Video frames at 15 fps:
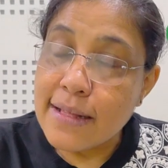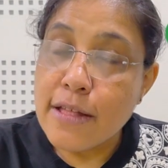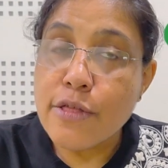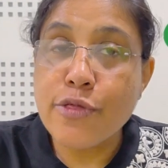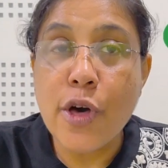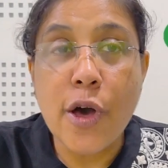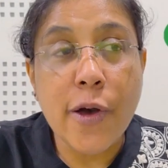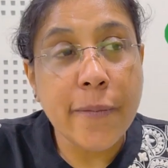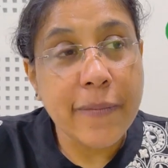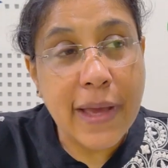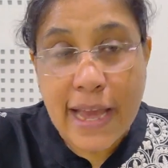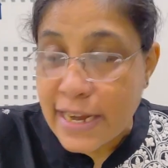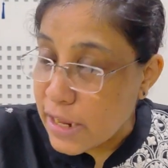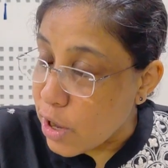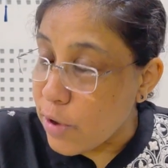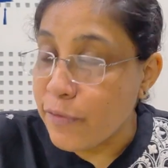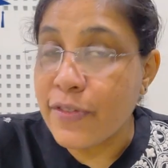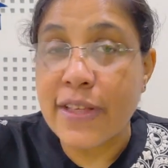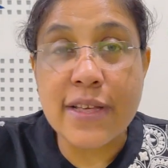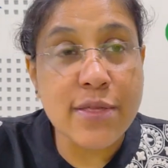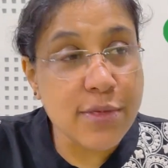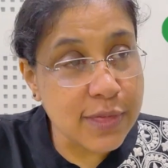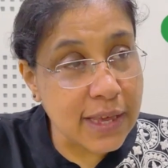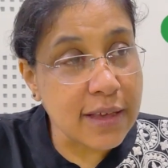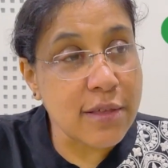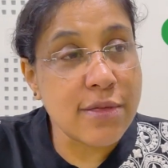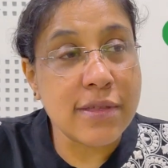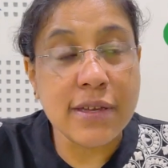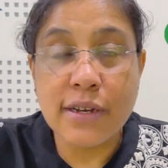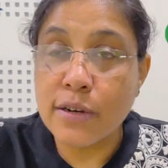So any of these
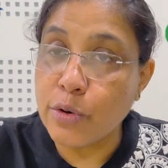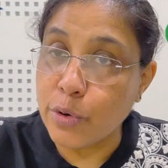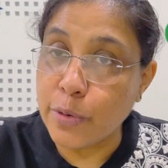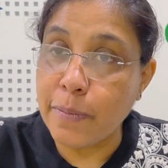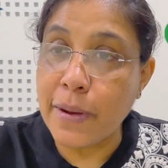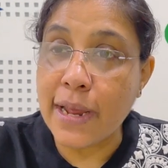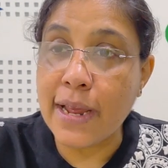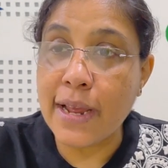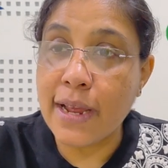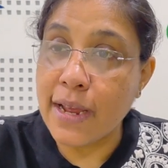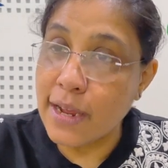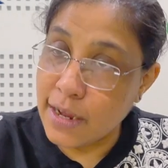things could be